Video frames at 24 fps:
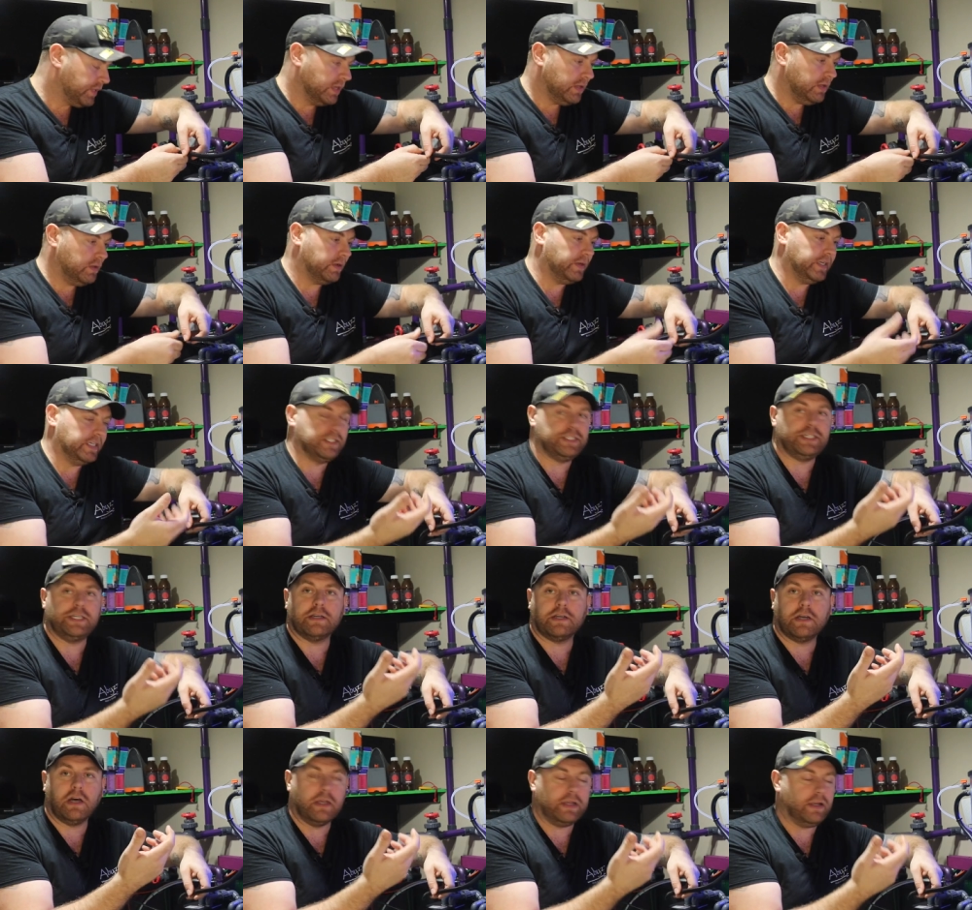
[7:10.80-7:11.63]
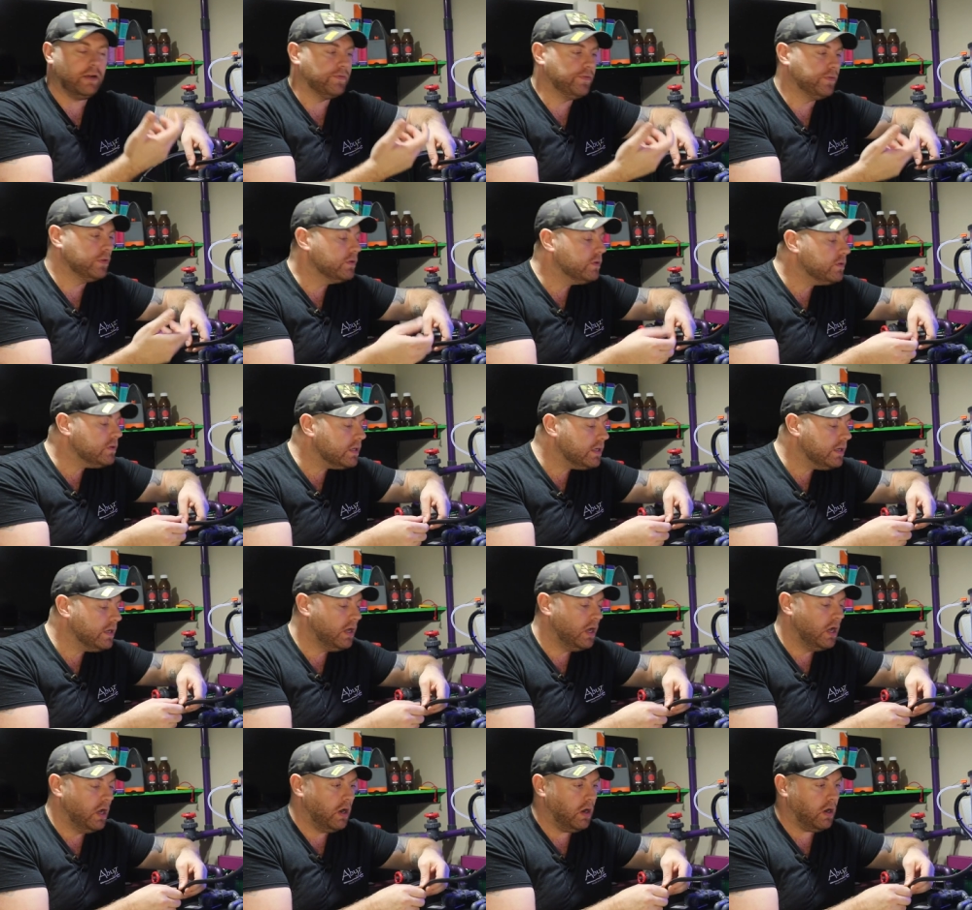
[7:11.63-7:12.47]
you could call it your fluid
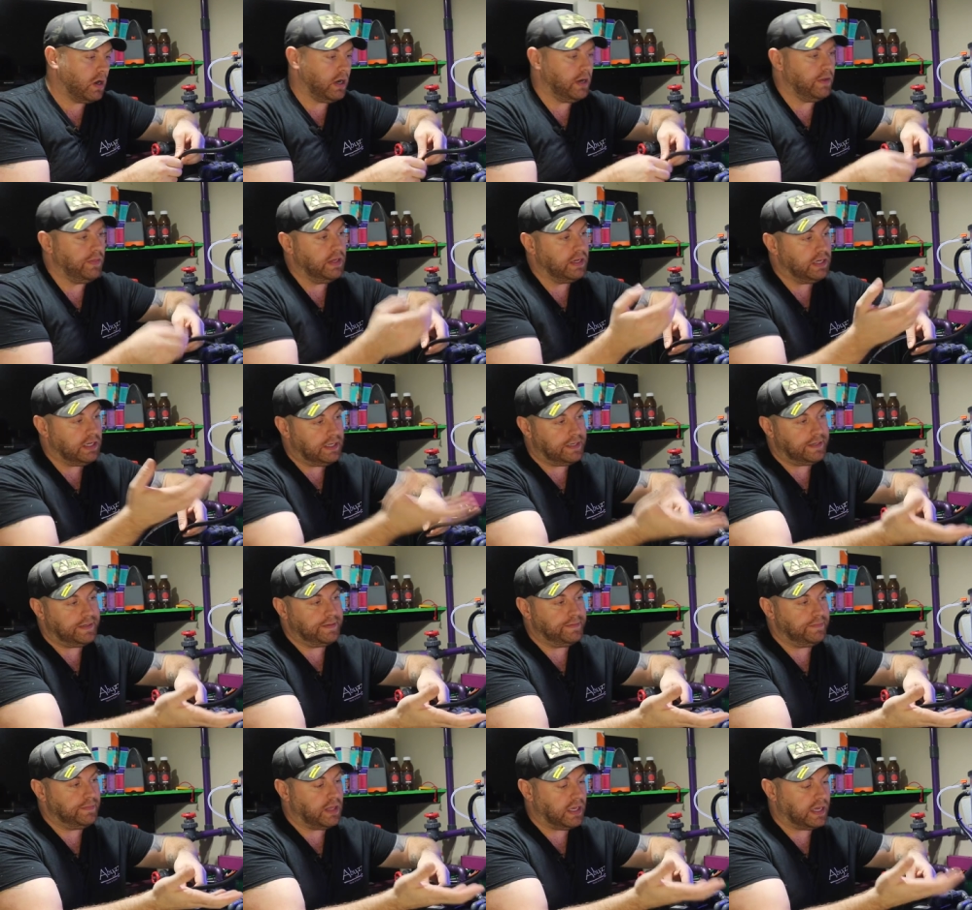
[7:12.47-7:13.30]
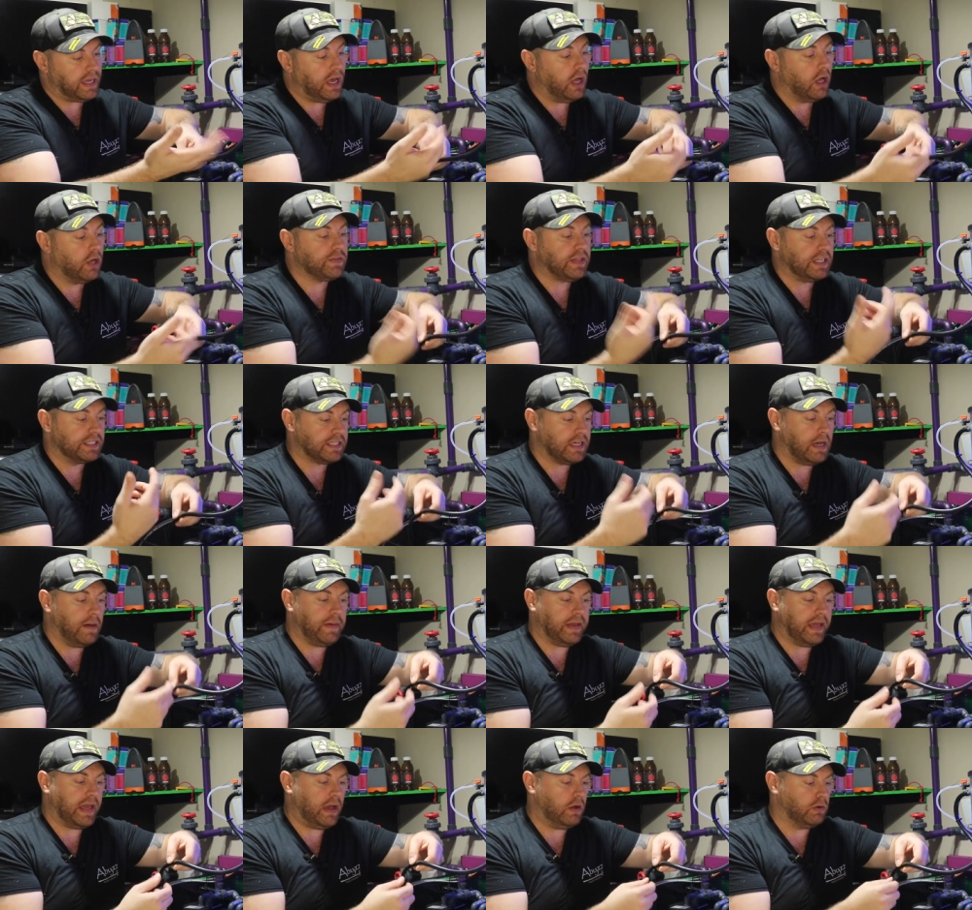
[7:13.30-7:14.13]
or the, the kelp that's
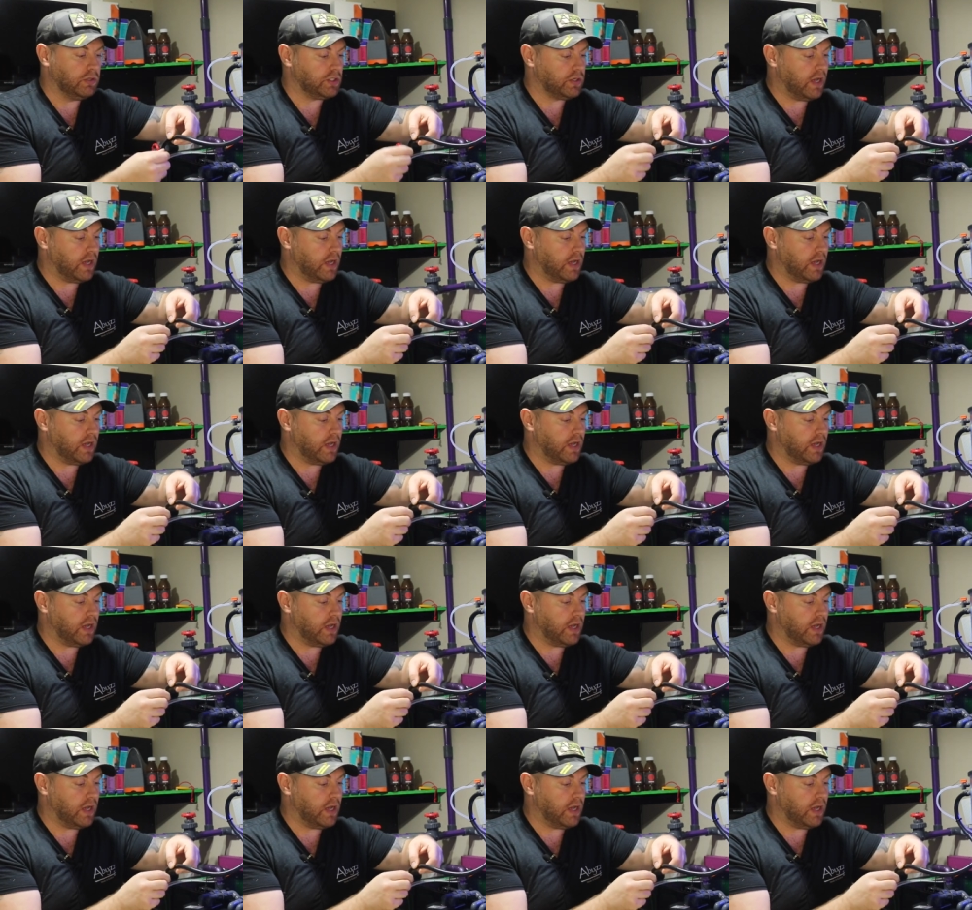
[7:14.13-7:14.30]
coming out.